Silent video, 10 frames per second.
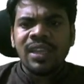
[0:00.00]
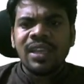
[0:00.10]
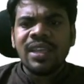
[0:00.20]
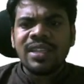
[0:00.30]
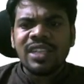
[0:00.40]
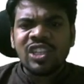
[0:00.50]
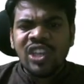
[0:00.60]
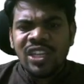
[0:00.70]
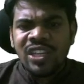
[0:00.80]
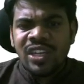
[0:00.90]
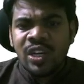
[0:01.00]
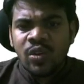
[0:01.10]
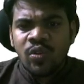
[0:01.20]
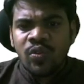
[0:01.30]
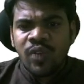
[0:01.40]
is changed
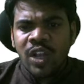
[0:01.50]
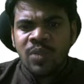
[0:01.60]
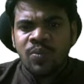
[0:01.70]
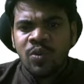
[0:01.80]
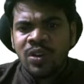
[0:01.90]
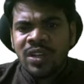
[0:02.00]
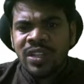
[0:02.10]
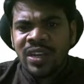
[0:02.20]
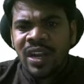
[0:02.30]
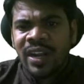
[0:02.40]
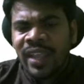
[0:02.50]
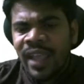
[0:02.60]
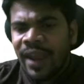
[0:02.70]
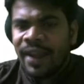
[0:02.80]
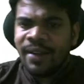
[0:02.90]
into
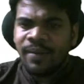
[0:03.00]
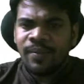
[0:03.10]
phosphoglyceraldehyde,